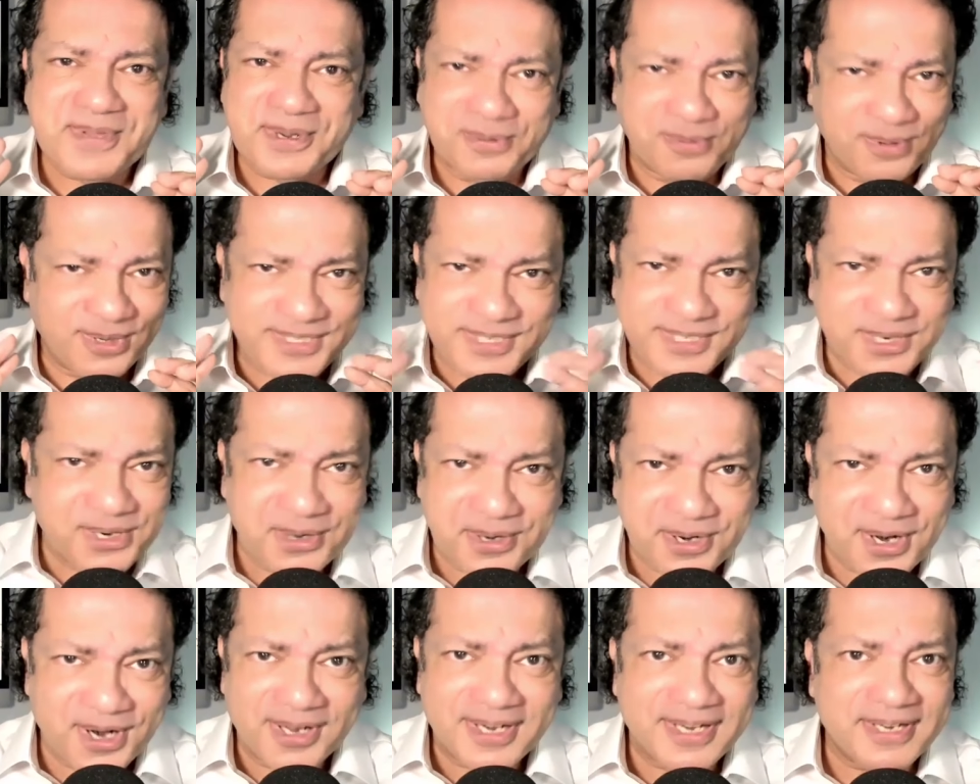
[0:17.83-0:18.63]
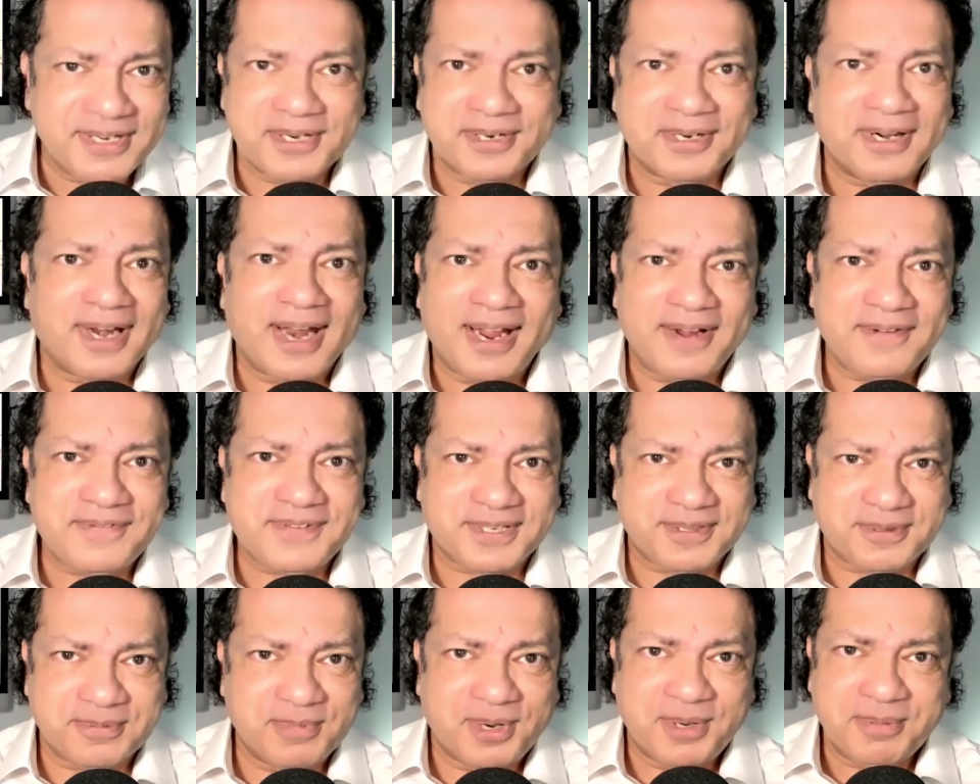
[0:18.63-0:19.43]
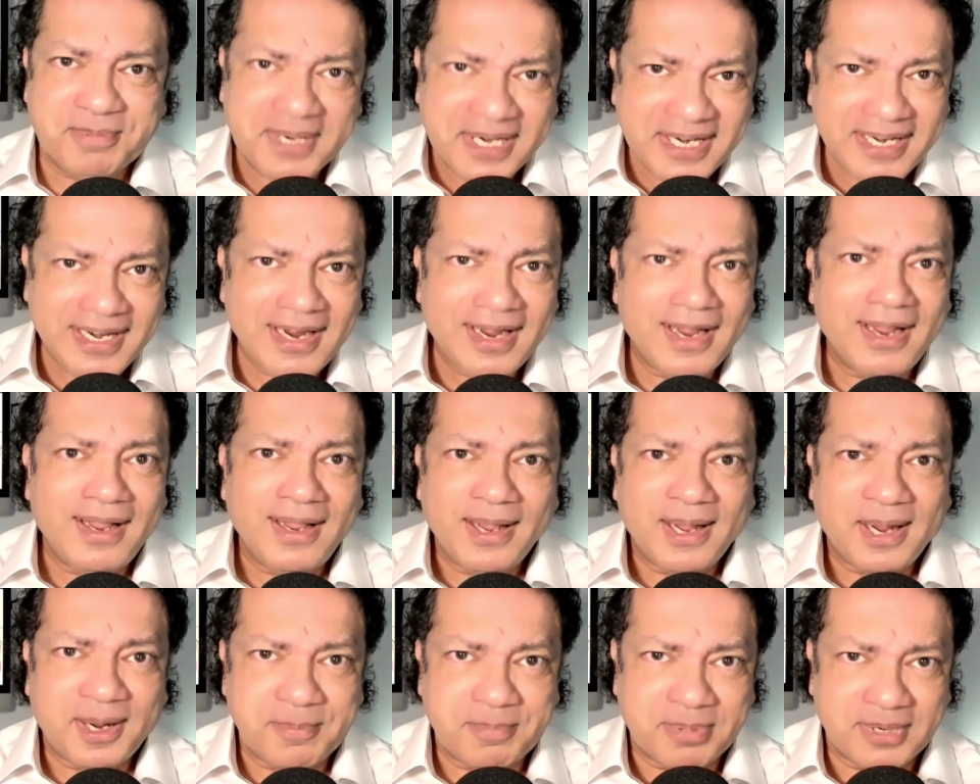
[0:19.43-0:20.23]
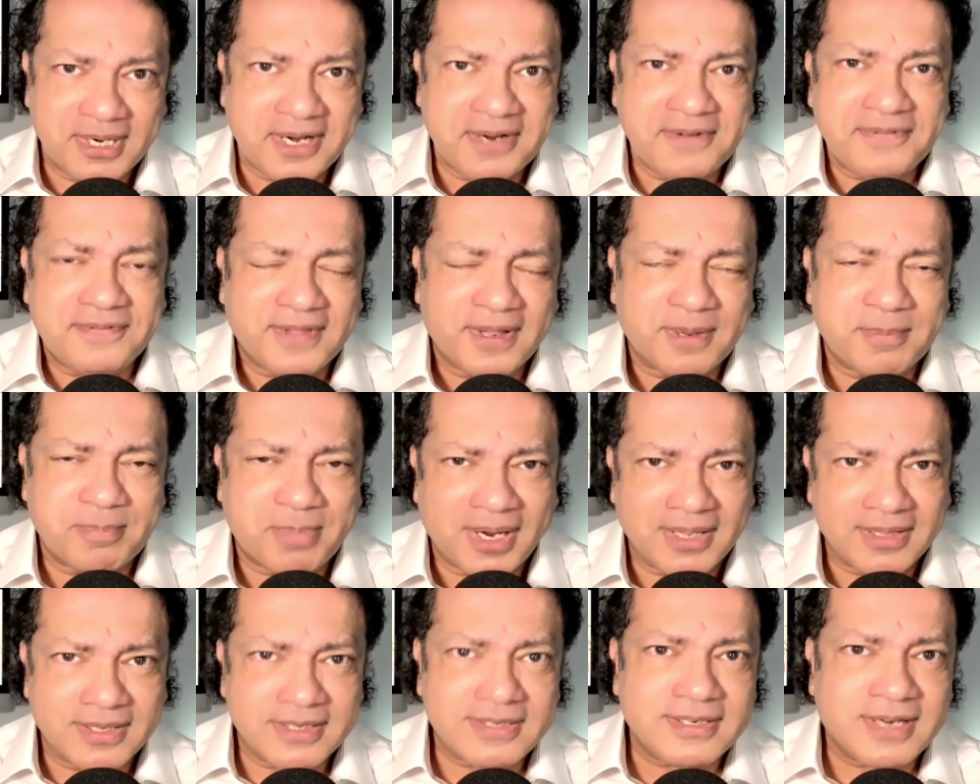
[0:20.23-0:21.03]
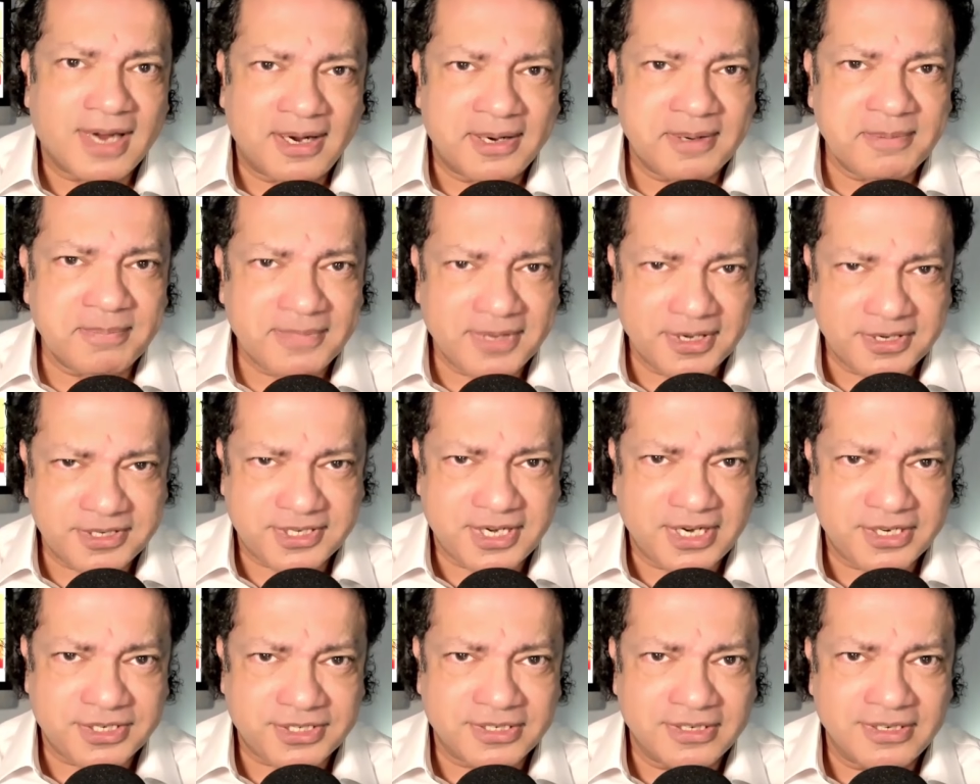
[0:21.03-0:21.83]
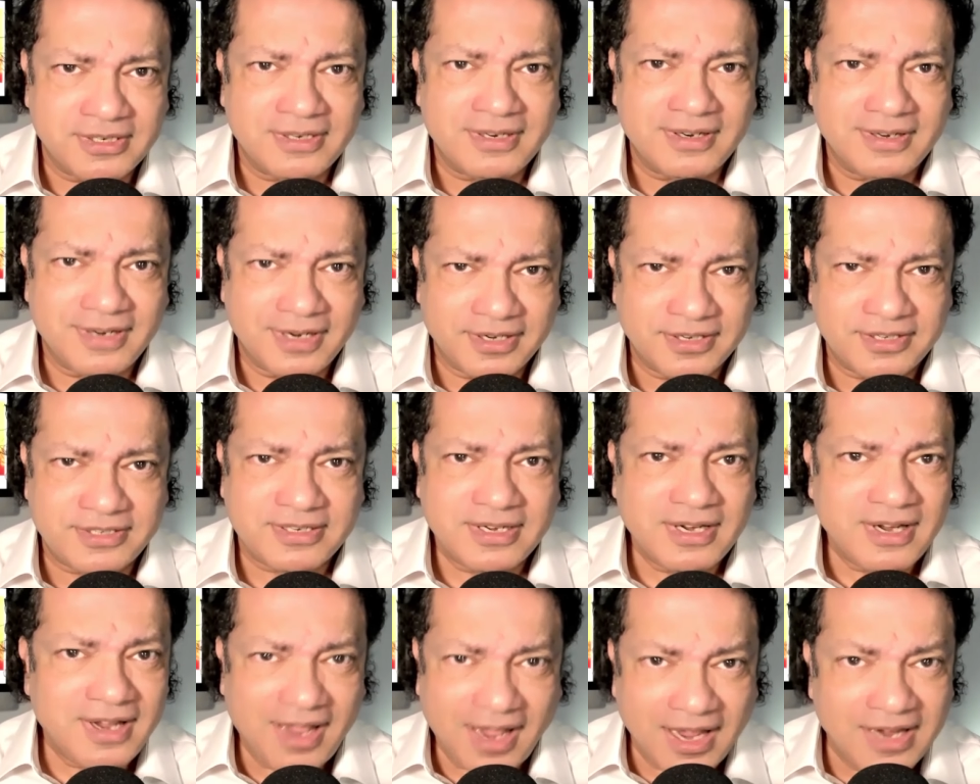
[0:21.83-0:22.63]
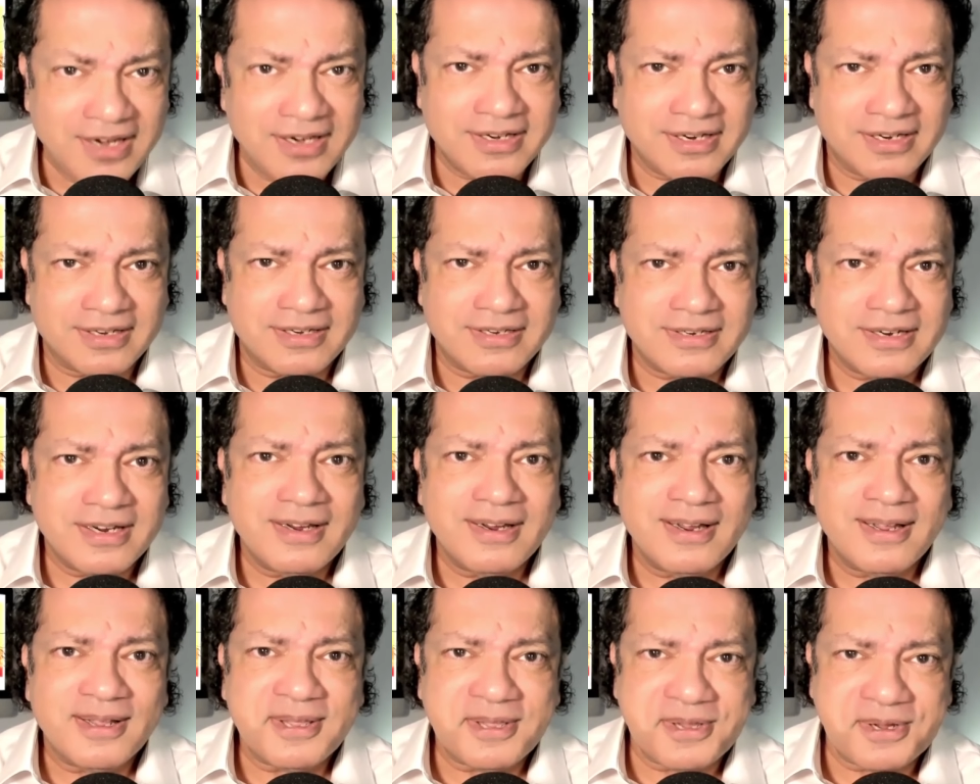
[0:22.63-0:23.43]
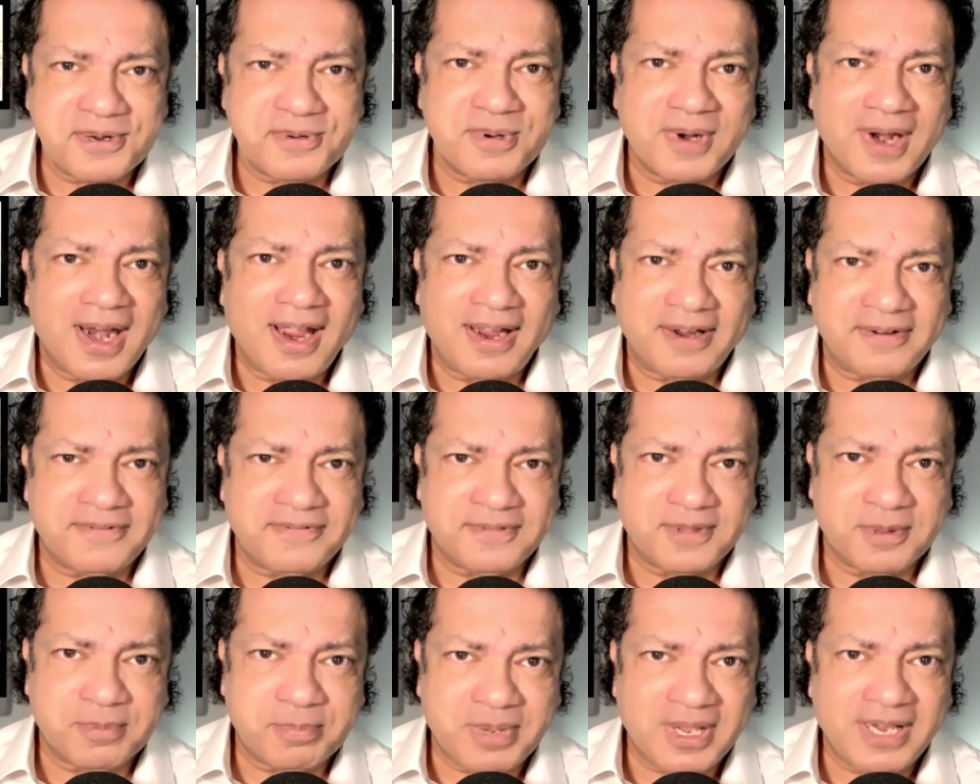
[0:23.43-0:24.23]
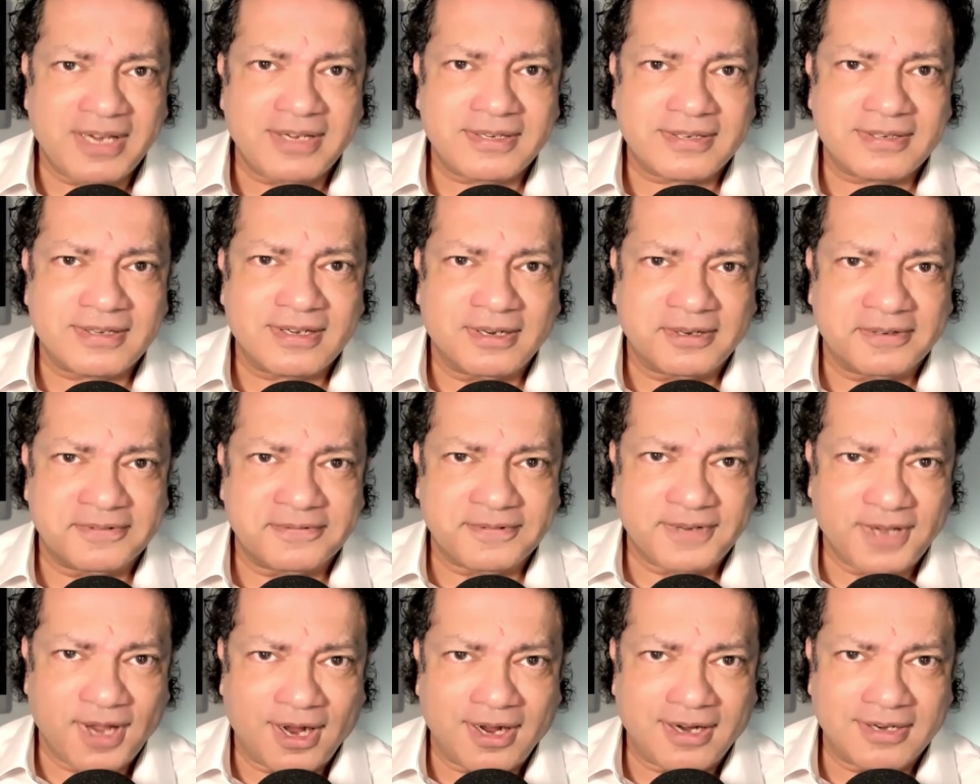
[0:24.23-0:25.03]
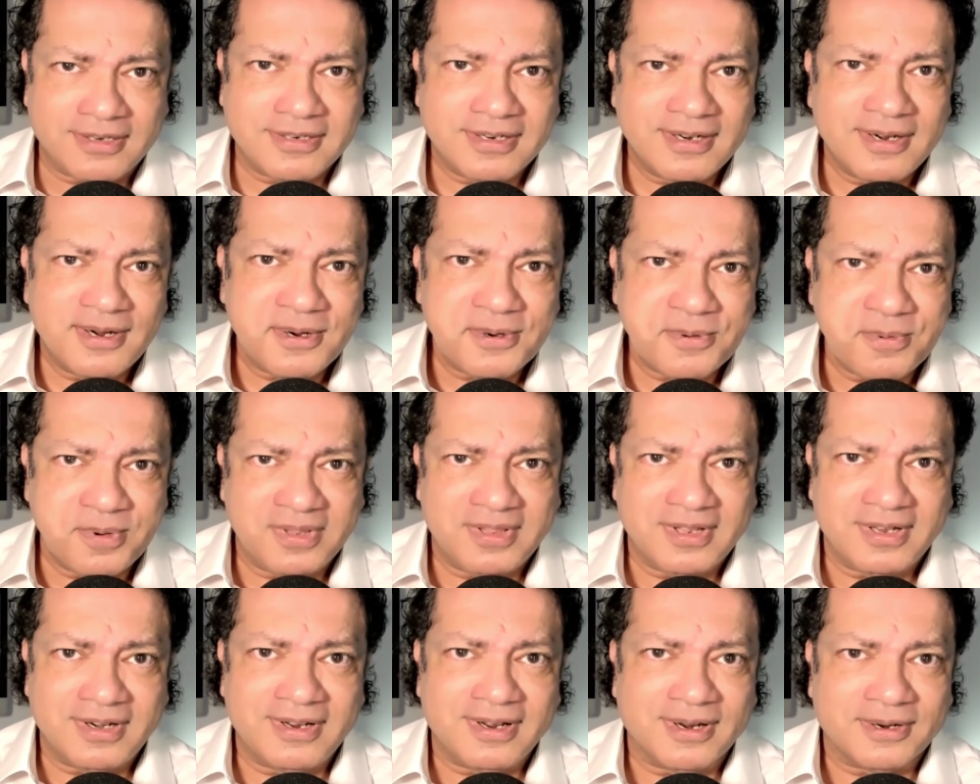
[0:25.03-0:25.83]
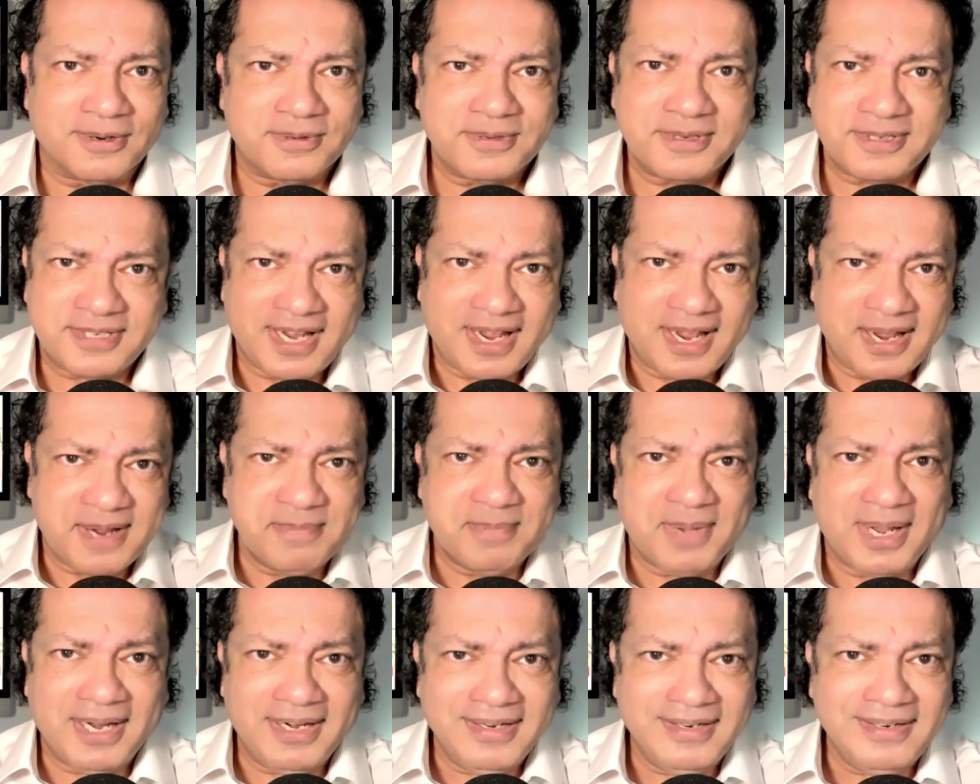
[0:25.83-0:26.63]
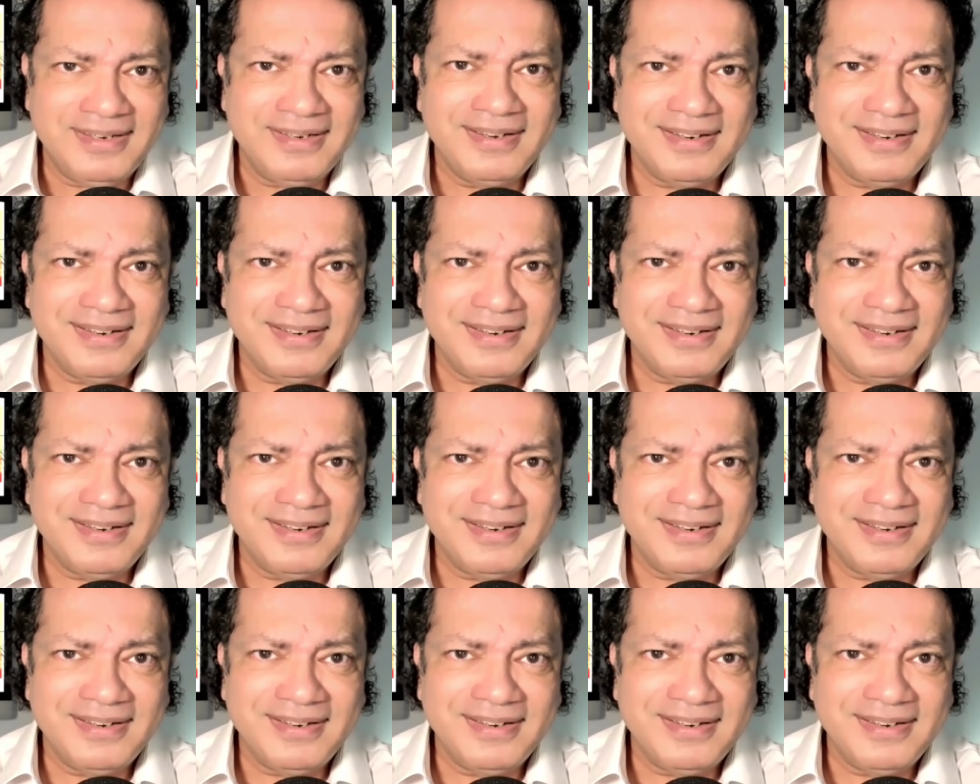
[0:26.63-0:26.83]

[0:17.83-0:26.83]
what's going on in your lives at the moment. I believe that by the time this session is ended, you will have the peace of God within you. Say amen.